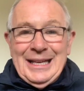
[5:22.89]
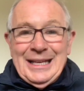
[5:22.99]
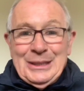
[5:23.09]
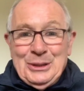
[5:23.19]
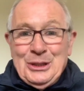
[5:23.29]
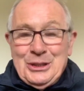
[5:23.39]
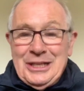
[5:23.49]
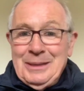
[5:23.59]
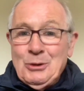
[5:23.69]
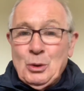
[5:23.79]
this
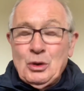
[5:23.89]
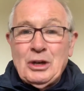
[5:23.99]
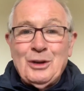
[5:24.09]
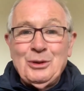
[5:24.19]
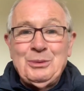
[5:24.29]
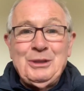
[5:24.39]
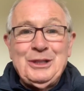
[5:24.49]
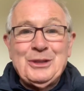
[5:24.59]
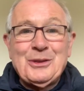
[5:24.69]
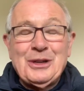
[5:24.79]
team could always be
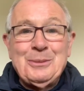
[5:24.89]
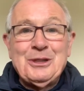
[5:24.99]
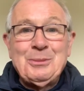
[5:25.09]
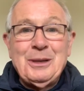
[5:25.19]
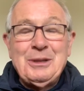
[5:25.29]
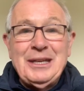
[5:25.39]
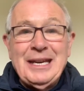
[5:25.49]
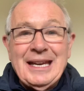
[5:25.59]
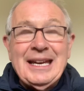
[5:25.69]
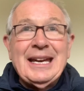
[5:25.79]
described as maybe
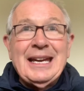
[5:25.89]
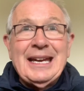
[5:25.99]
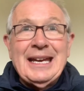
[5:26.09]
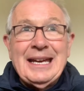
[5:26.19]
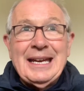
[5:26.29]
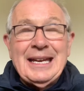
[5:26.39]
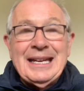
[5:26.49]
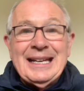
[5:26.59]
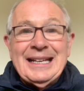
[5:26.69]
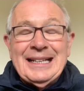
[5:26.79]
the
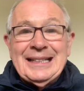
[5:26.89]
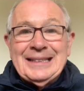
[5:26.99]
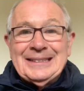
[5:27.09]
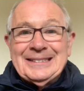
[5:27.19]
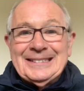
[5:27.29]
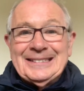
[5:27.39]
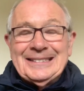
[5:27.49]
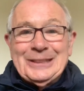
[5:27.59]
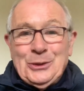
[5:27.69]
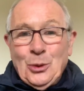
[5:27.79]

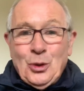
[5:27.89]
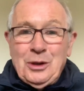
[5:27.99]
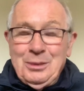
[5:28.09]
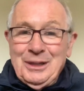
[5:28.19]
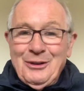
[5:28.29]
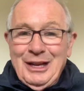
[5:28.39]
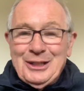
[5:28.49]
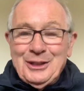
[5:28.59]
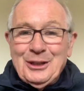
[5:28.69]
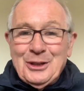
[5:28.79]
total being greater
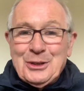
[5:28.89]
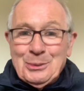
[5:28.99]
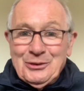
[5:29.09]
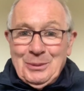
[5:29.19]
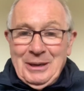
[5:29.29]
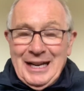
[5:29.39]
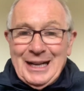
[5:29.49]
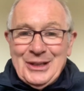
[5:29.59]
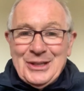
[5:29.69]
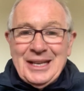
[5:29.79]
than the sum of the
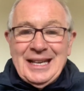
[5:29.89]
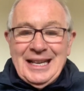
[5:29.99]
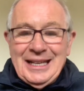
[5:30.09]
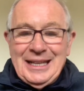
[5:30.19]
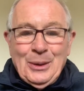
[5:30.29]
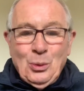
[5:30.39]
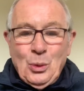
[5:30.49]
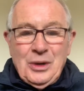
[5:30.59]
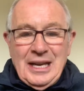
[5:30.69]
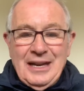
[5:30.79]
parts. They
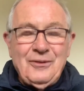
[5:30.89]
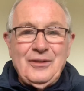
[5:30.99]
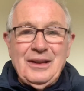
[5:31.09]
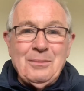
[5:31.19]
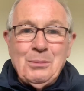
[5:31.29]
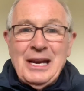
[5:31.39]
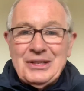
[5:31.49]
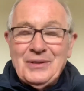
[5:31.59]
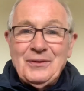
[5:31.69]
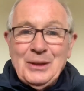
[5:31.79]
wouldn't have
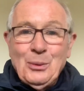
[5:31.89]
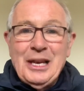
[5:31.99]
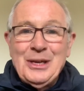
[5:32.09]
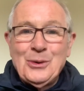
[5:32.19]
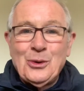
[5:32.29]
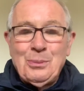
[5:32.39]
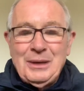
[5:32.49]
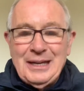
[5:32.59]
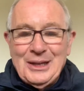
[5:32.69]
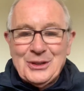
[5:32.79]
massively well-known
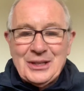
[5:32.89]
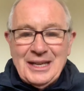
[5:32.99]
players,